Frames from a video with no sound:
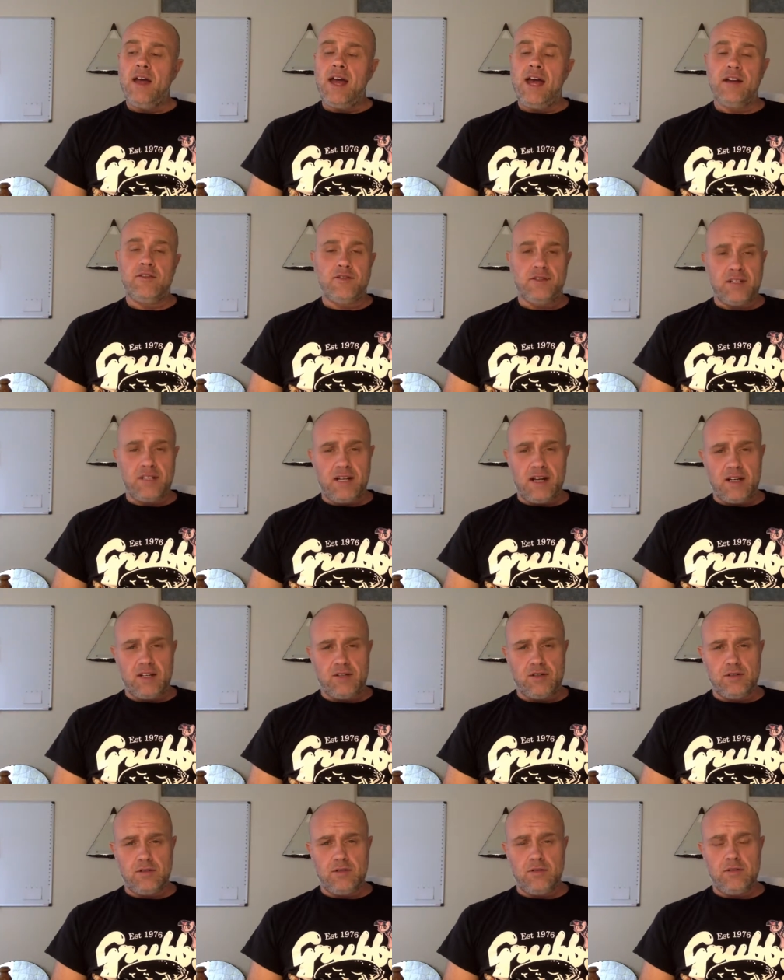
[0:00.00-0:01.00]

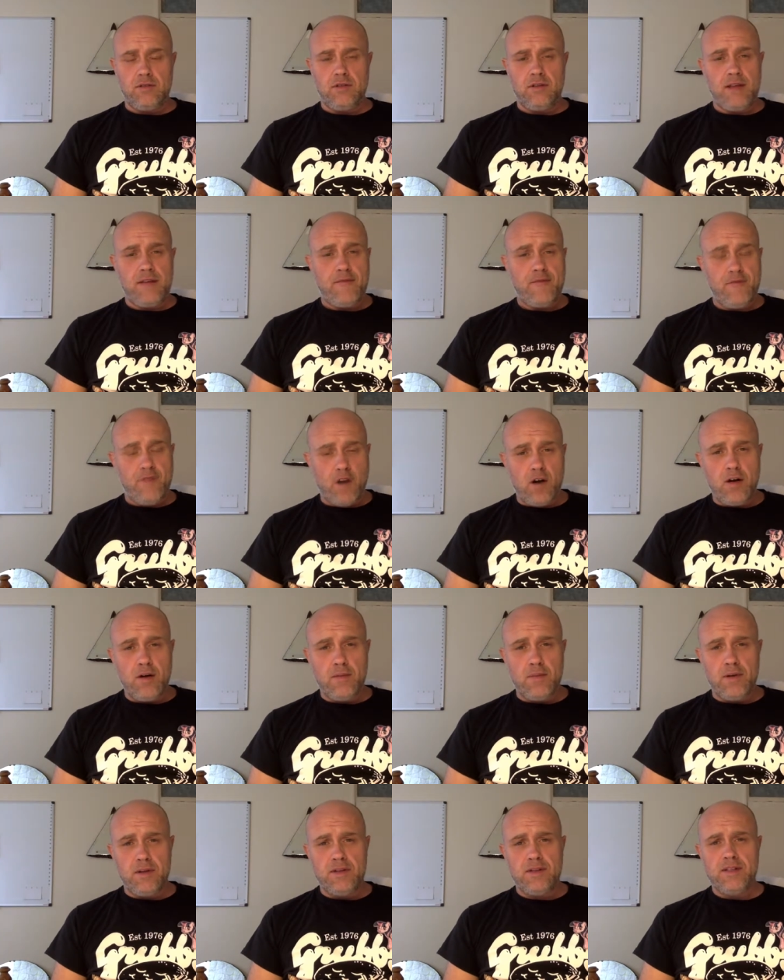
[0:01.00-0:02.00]
heterosexual
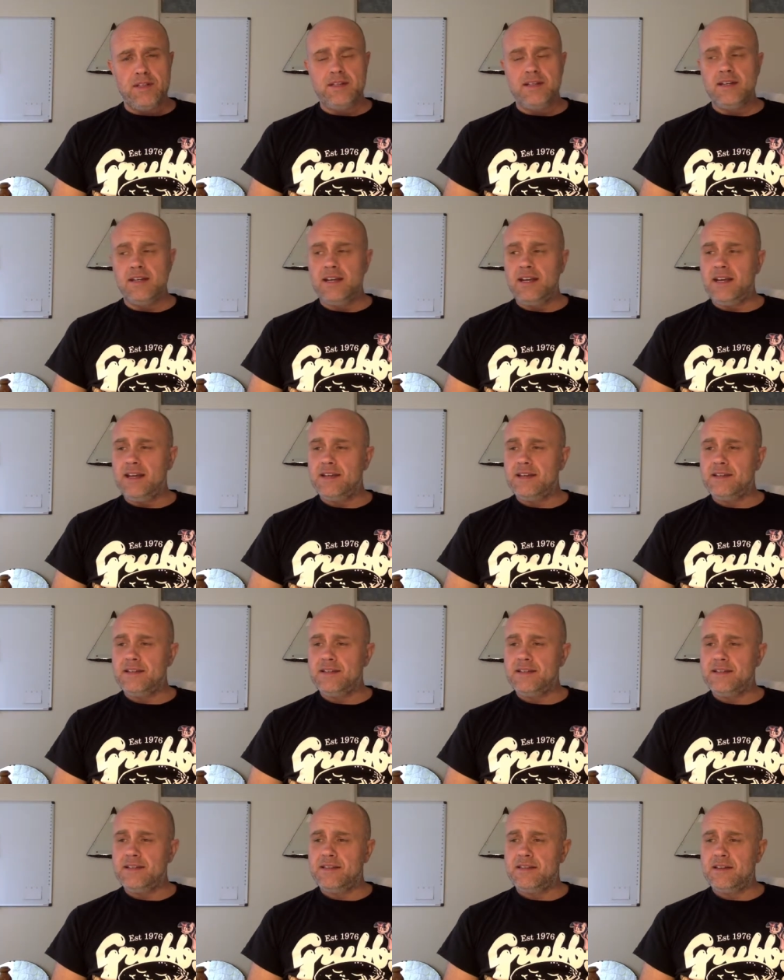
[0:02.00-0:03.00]
environment
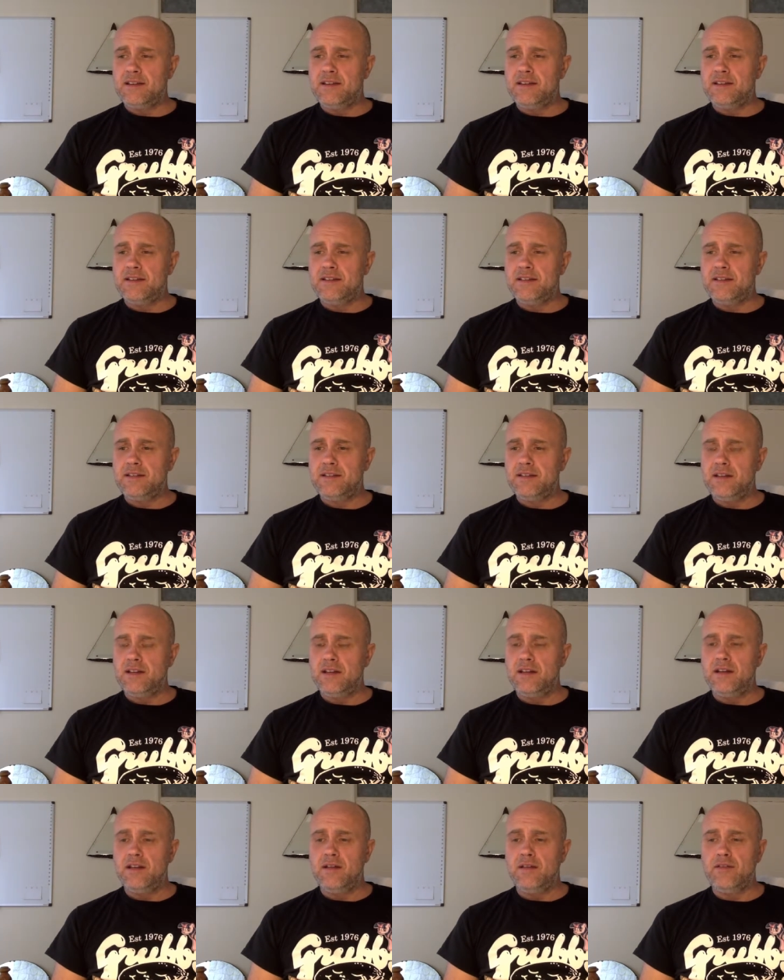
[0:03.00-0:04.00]
is that,
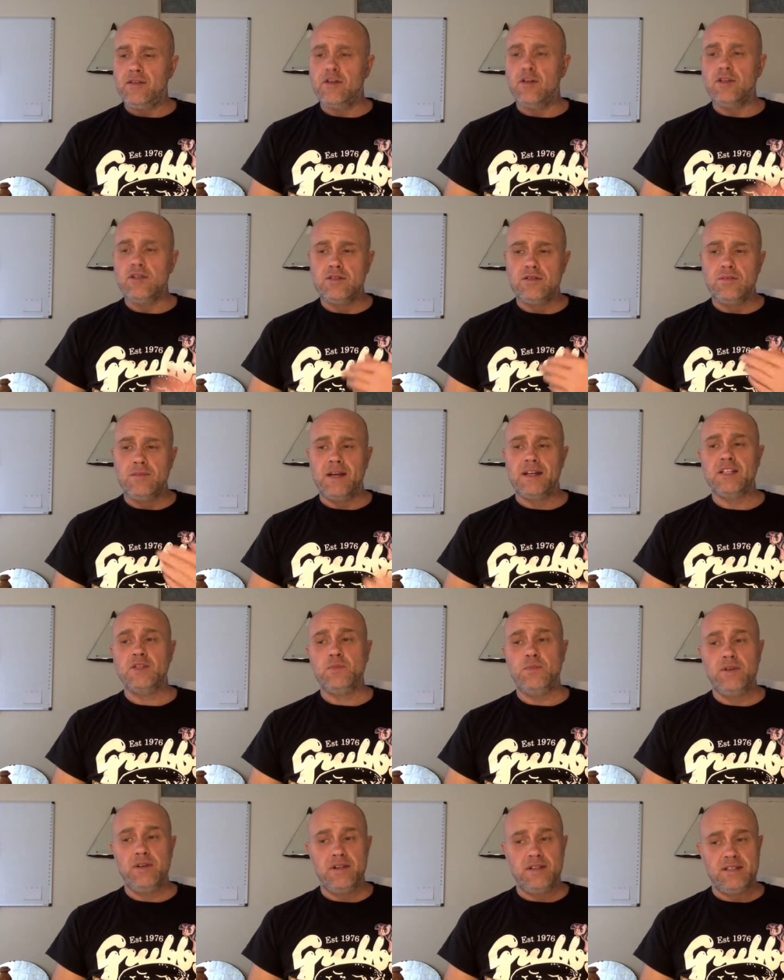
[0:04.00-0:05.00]
and I've got some
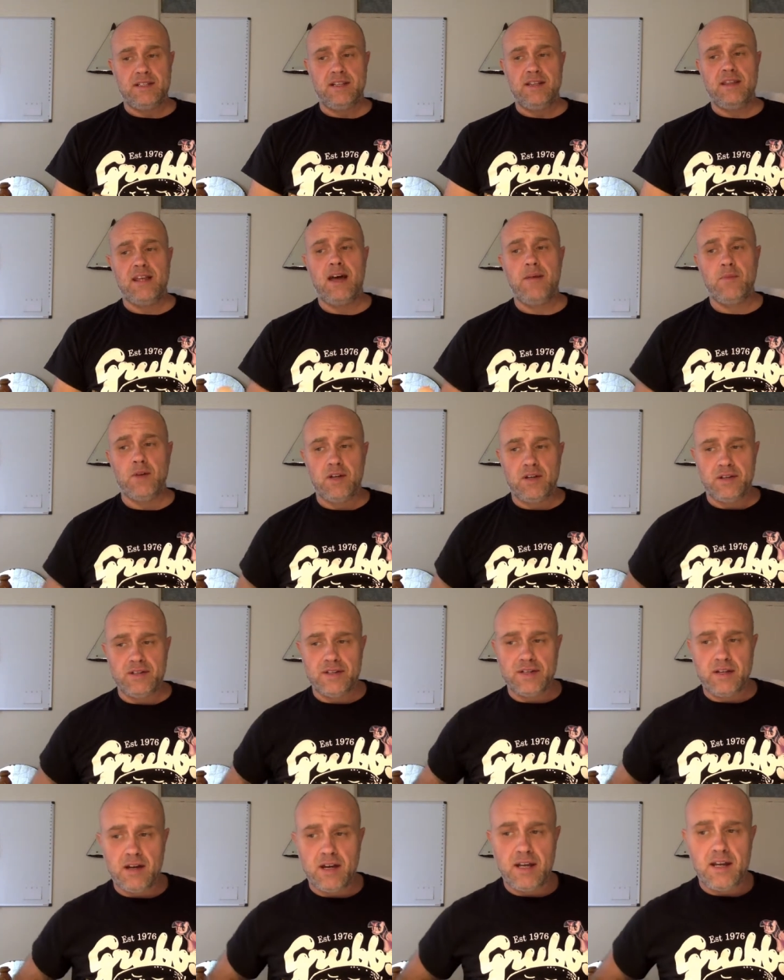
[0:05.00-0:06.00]
experience in that
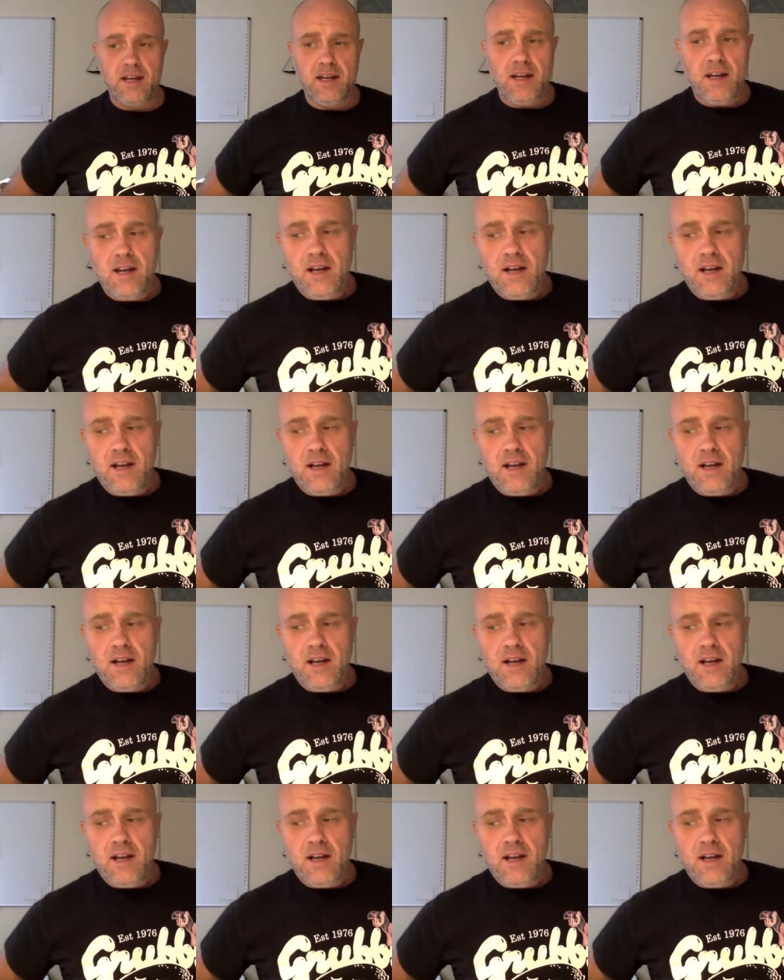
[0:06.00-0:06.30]
because I,